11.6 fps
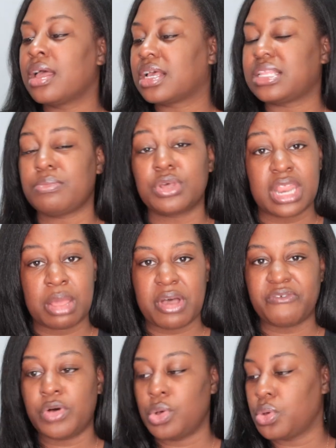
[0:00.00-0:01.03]
because I'm looking at my
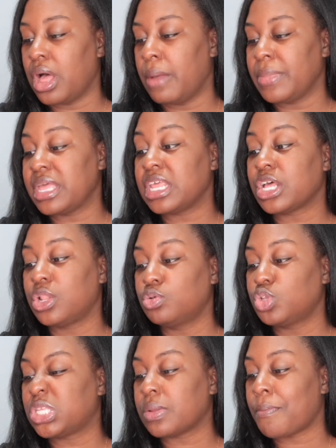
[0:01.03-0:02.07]
phone. It
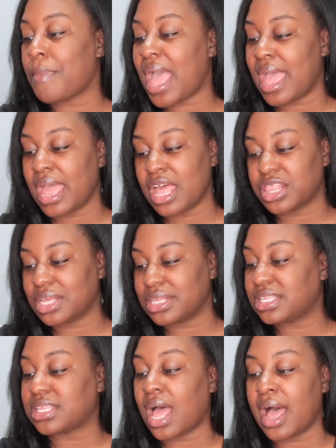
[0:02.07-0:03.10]
includes math,
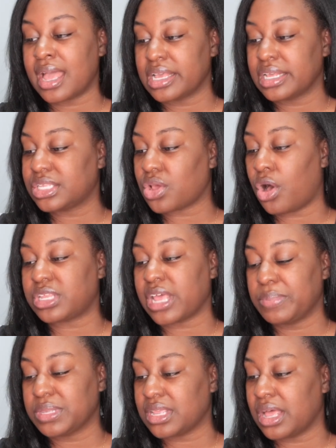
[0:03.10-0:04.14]
science, all
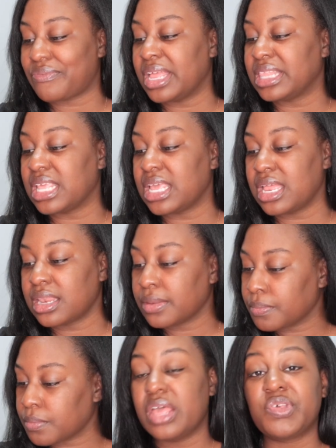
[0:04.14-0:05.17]
type of stuff, and then
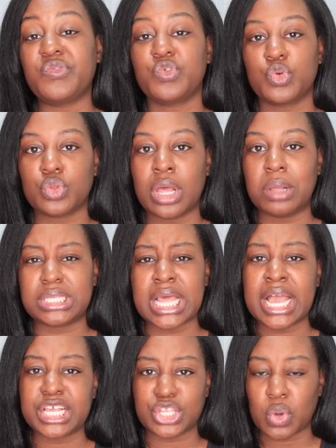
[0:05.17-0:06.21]
it gives you
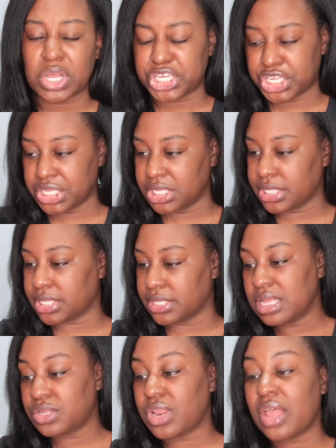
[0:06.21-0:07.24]
science questions.
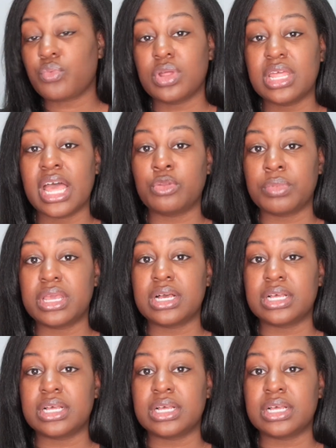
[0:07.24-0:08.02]
So that really helped me